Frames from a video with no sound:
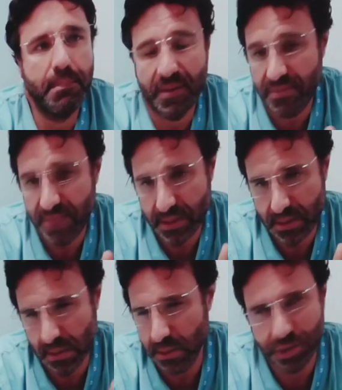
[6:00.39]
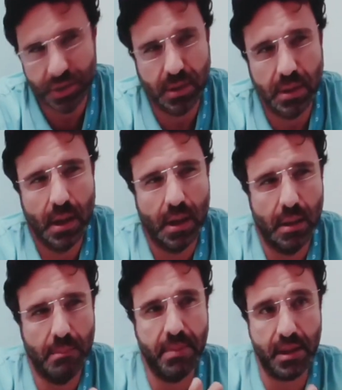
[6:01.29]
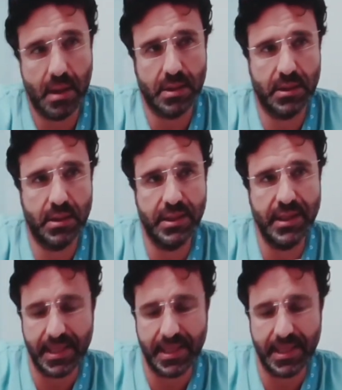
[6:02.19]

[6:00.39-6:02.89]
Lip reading: preferred solution because the